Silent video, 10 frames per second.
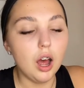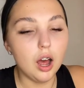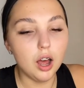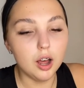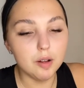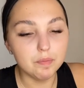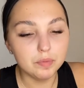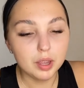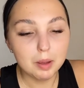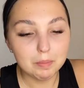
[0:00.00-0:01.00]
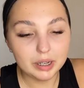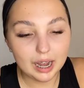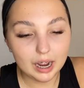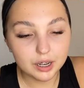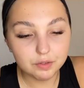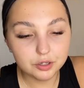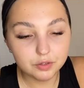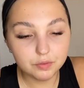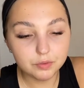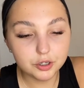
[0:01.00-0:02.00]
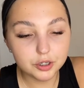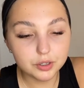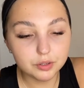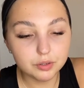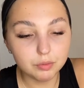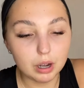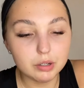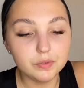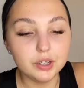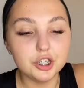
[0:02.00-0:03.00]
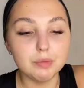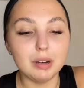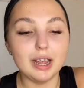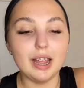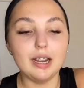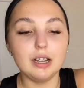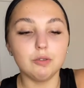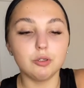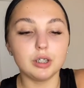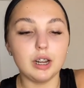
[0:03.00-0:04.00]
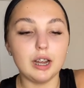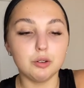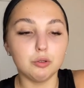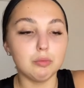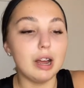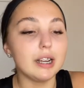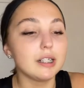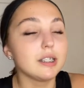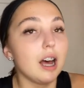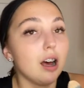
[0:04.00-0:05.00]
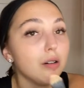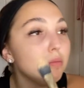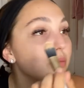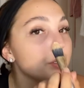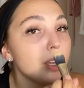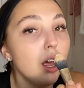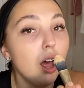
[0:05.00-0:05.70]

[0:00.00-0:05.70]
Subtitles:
But yeah, I was finishing my A-levels and I had all my exams.